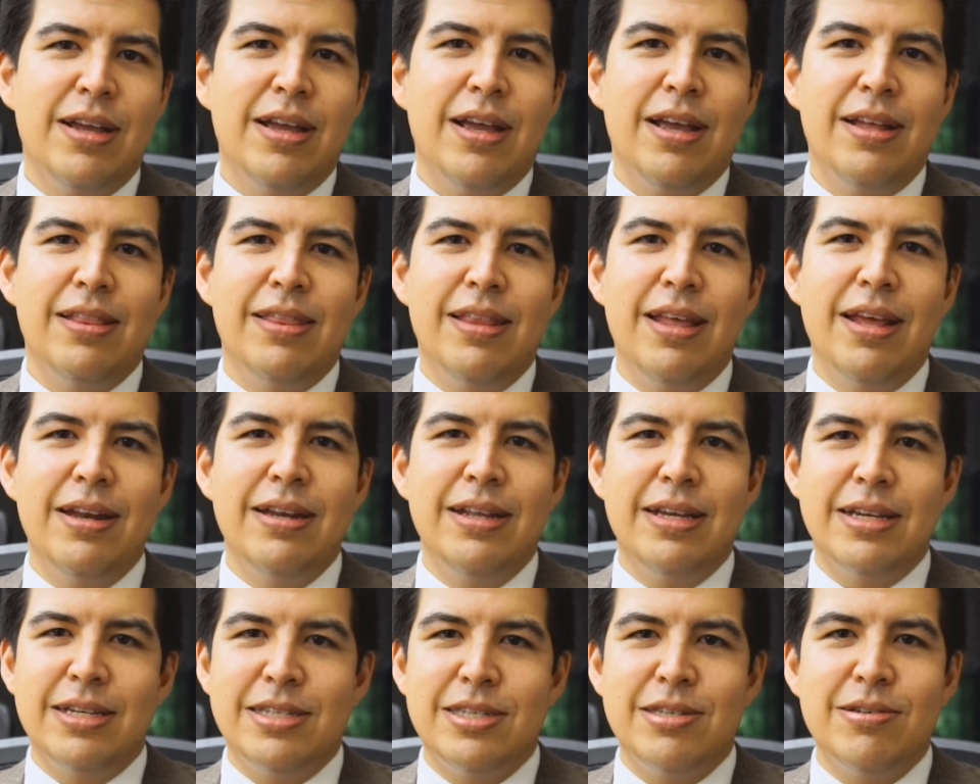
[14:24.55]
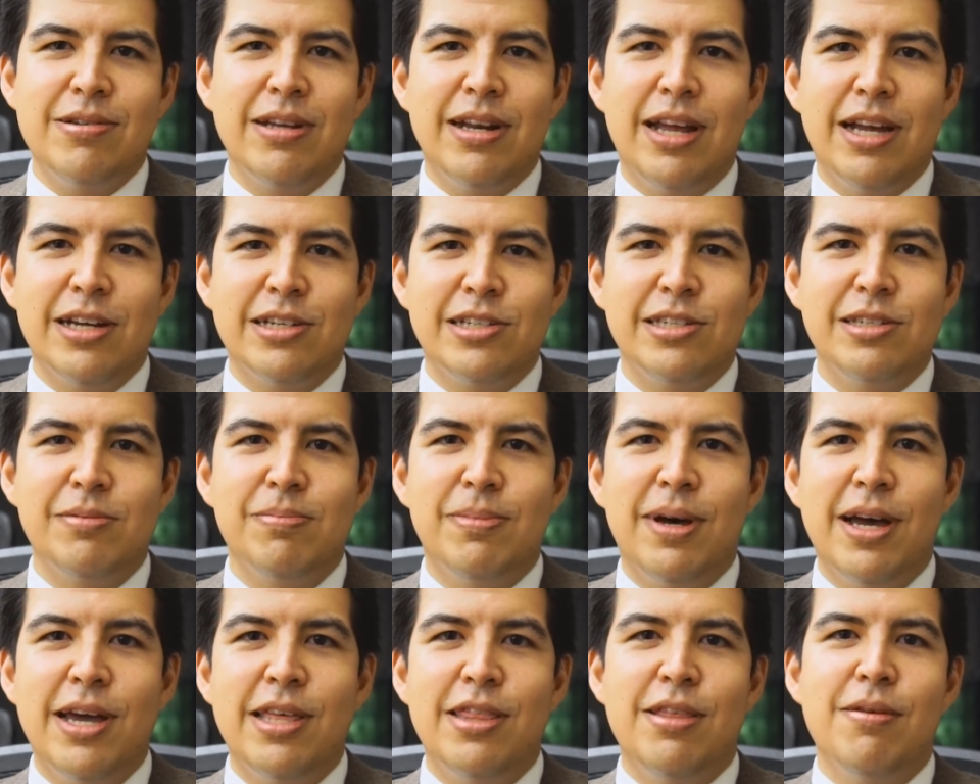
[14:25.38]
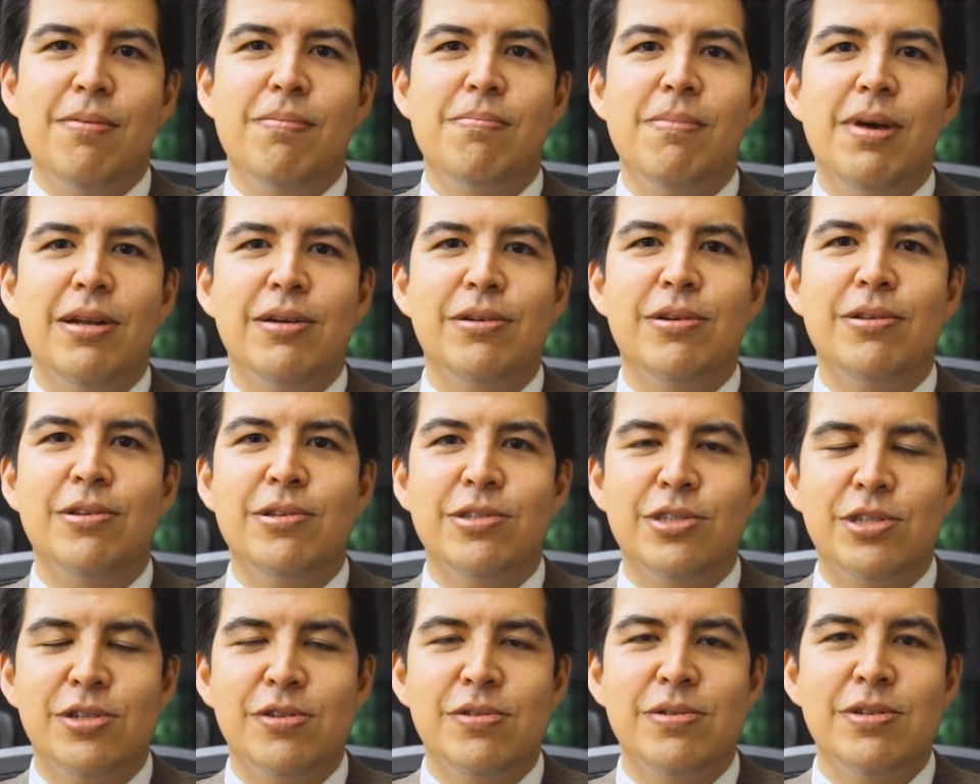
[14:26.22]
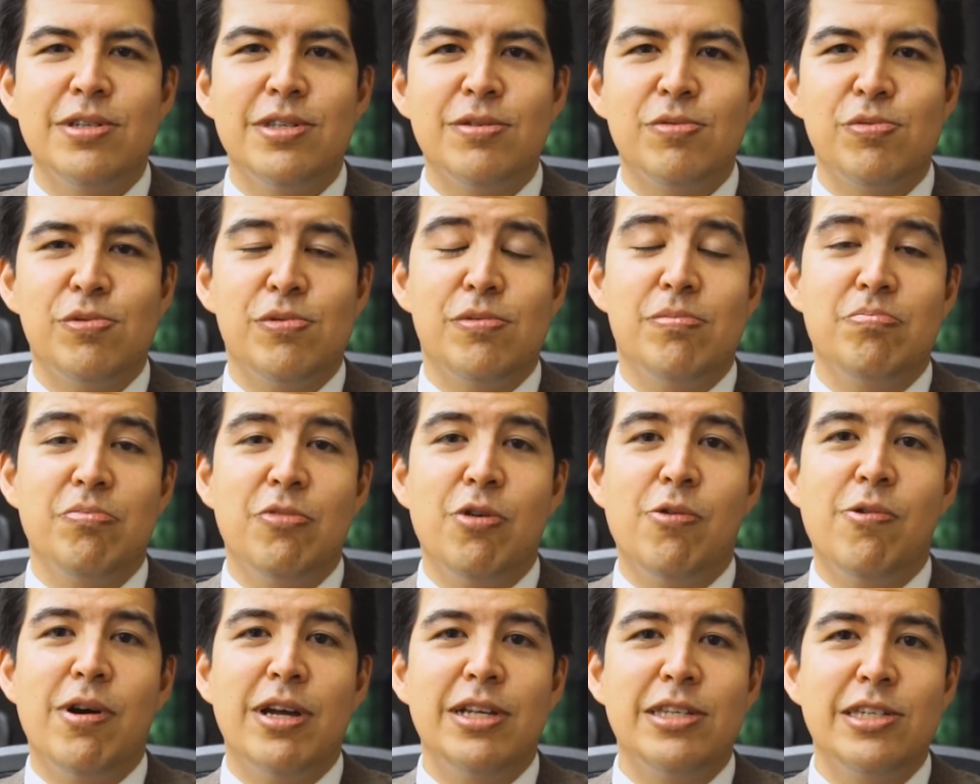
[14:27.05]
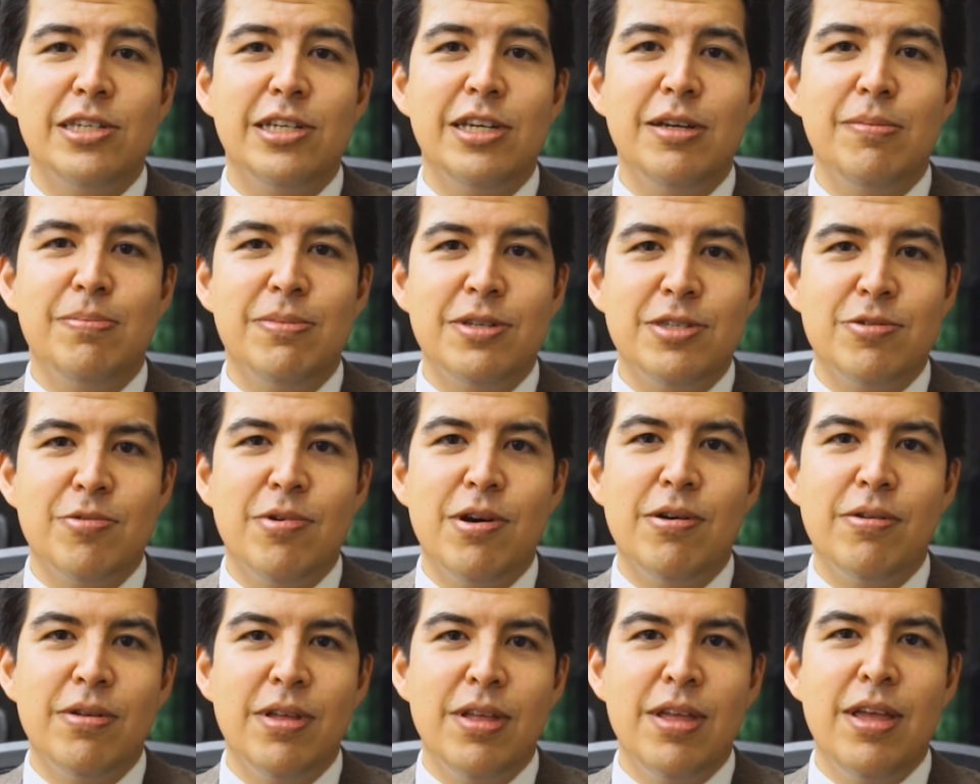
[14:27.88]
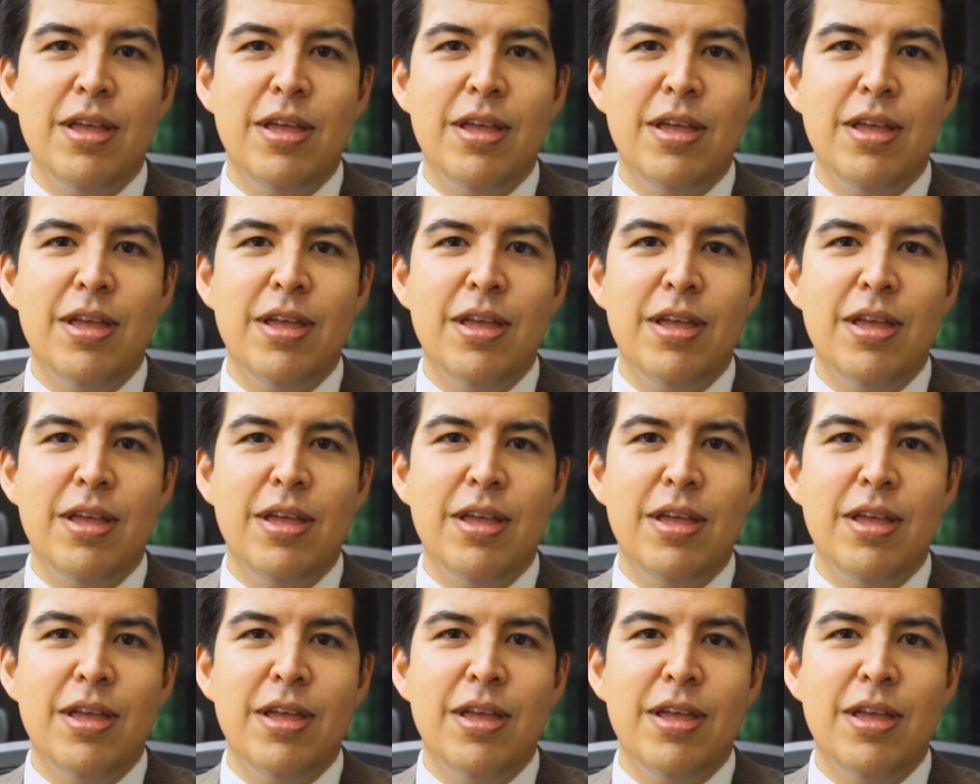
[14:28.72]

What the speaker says: And then yes, you can actually buy the medical insurance for quite cheap as well.